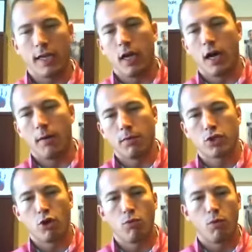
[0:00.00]
kidding.
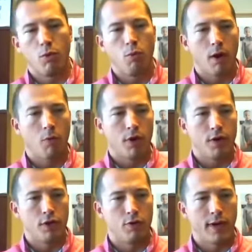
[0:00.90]
So what I
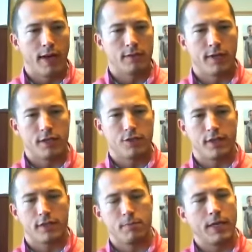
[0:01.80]
want to do, and as
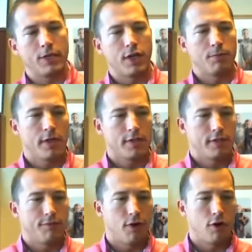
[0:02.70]
Justin mentioned, I'm
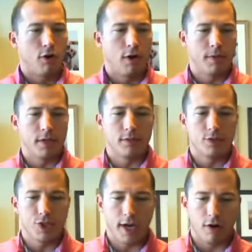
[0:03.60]
Justin Furrow. I'm the
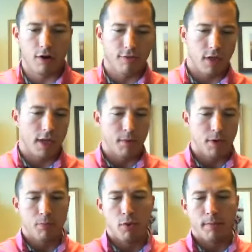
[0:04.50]
chair of the labor and
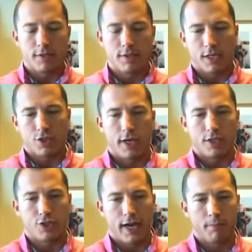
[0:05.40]
employment section
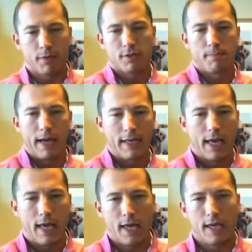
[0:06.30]
at Chambliss by
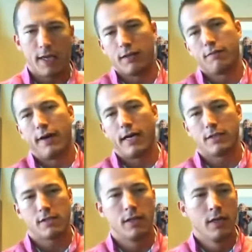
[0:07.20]
day and the
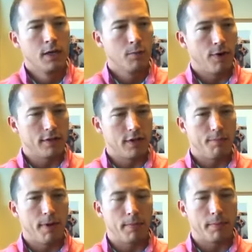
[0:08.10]
vice
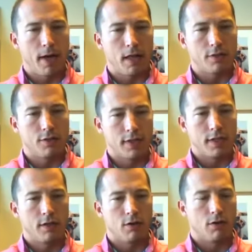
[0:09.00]
president of public
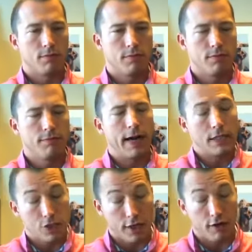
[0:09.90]
policy or
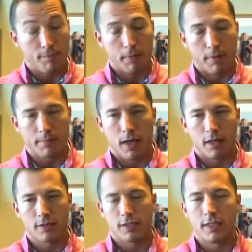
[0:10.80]
vice chair of public
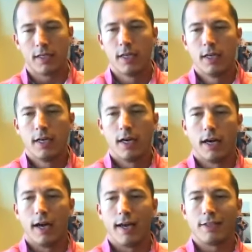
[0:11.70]
policy
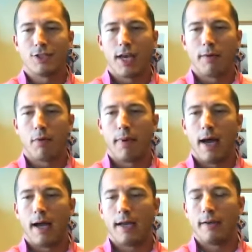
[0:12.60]
at the chamber
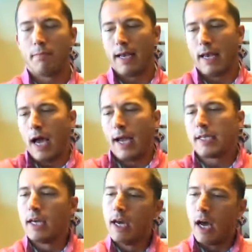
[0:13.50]
by
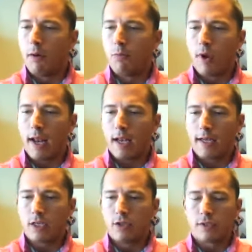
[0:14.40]
night. What I'd
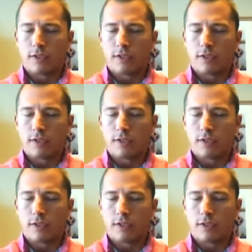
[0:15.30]
like to